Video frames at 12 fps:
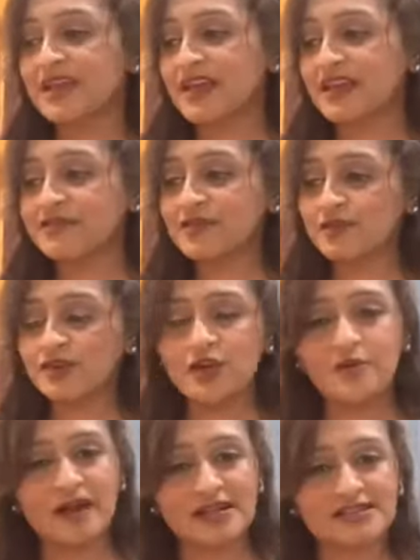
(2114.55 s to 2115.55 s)
If you know
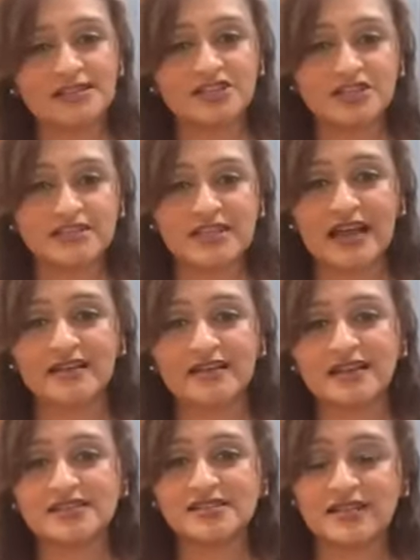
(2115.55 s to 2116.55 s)
monster cheese,
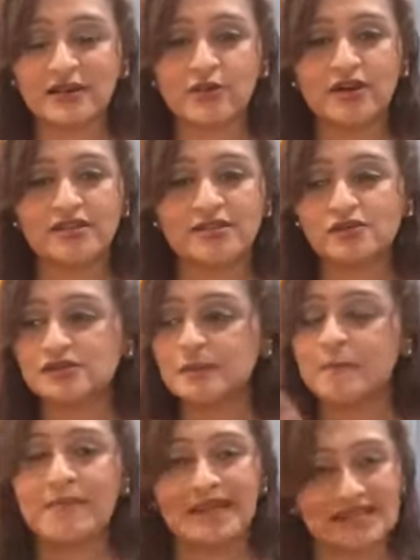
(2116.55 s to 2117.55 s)
it's like one of those
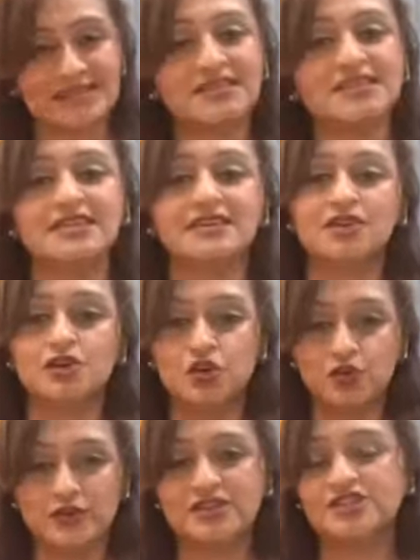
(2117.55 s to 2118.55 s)
melty,
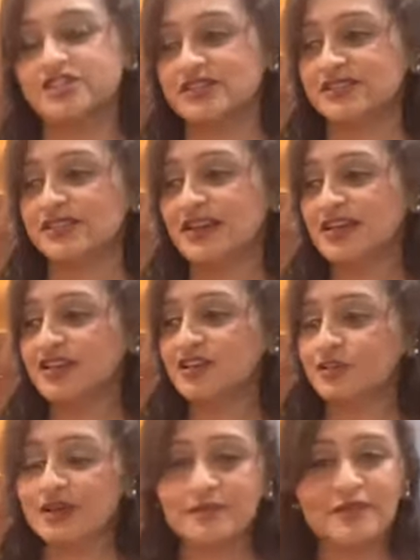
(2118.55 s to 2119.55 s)
gooey cheese. You
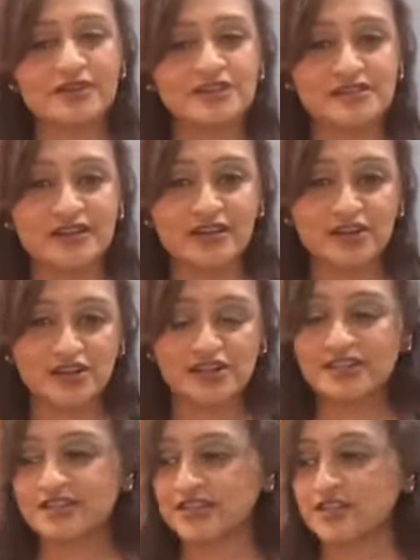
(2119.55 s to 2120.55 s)
wanna put a good
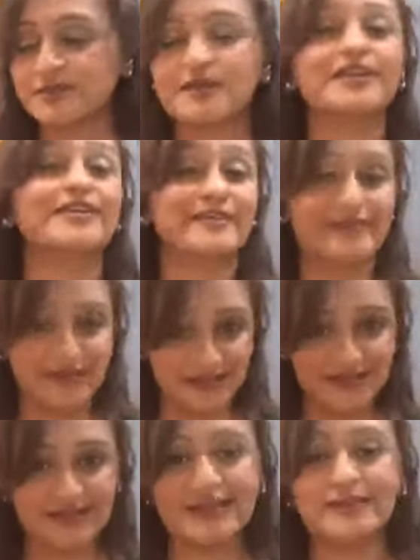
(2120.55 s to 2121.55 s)
cheese on your burger?
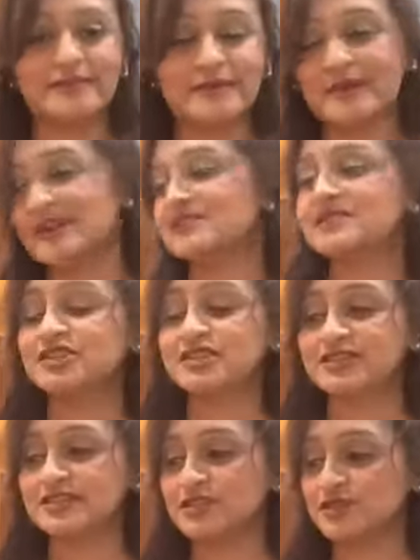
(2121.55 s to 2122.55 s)
Let it be monster
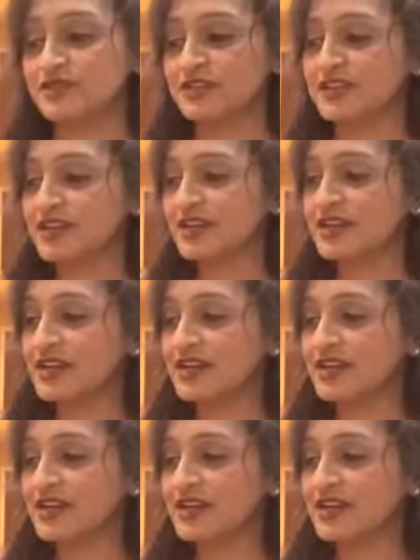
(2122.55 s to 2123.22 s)
cheese, it's really good.